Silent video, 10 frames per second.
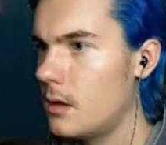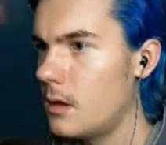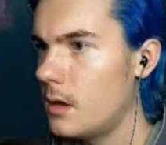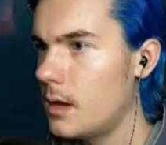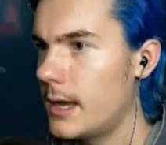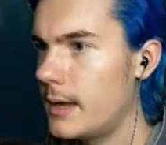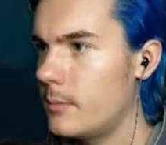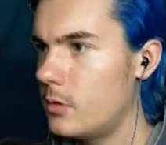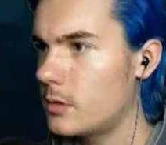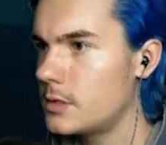I
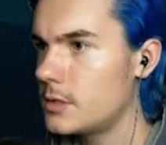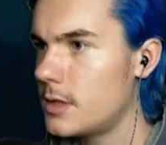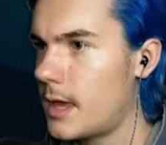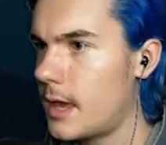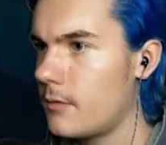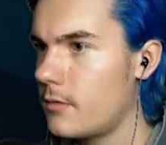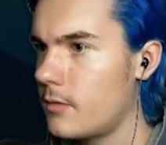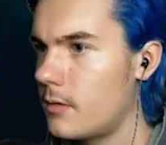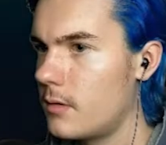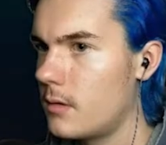walked into the cave.
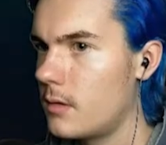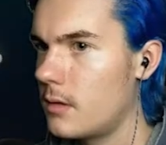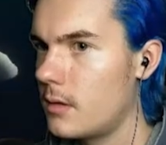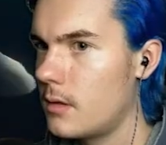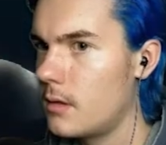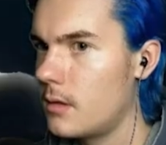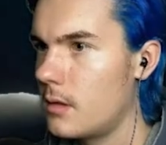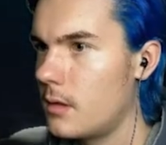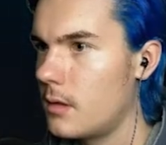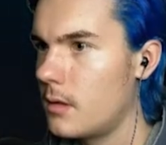
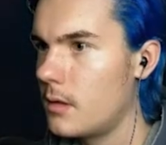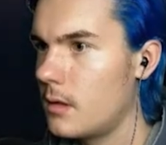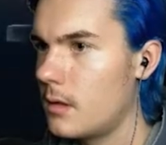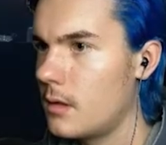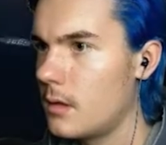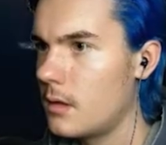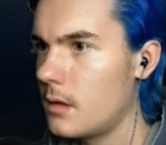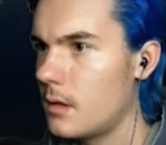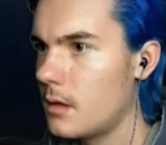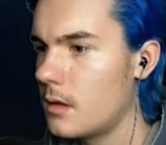Oh my
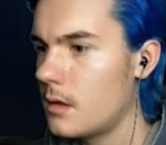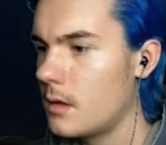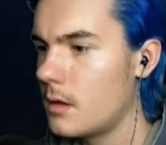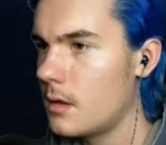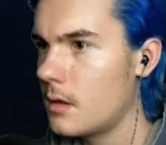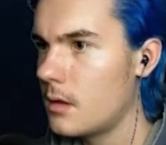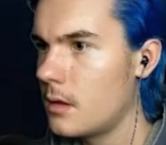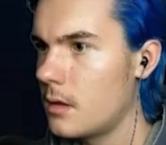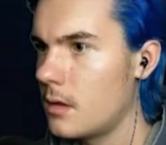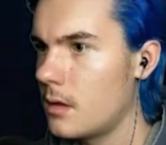god, that's a very
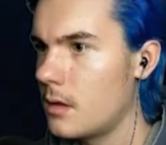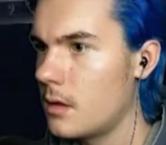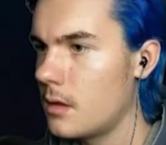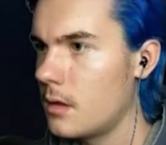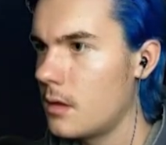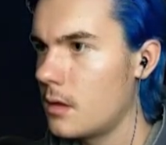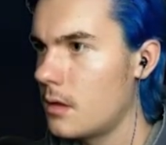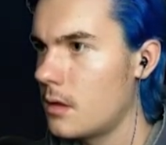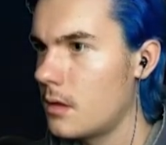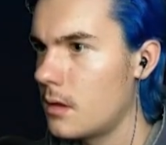big bear.
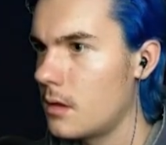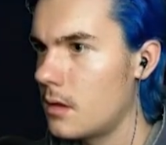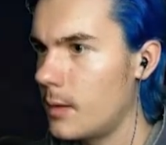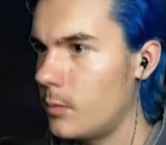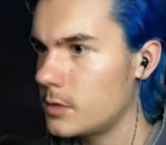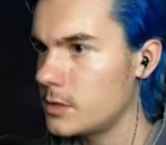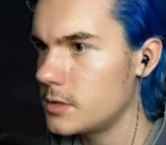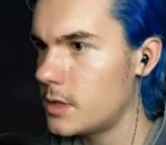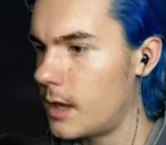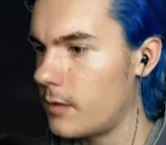I walked into
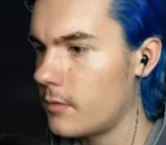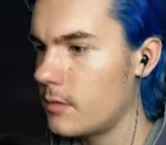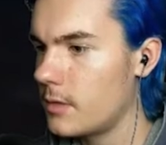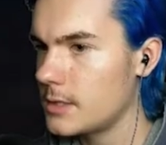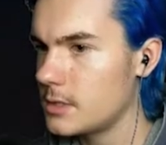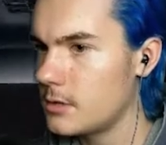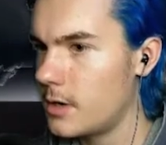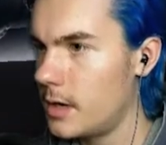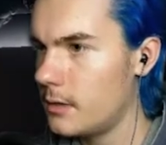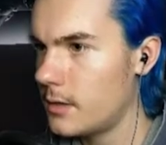the cave. That's a
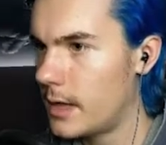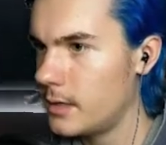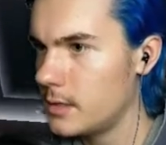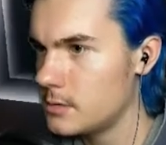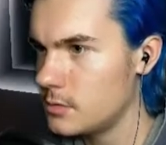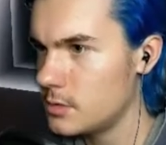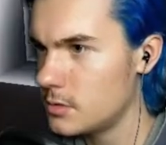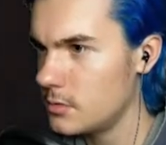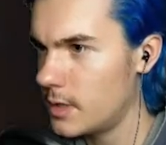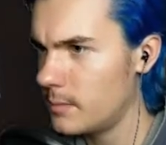crate. That is
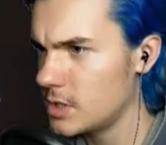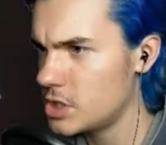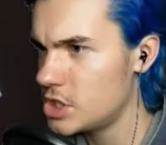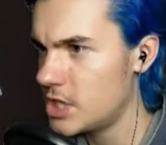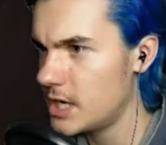also a machete.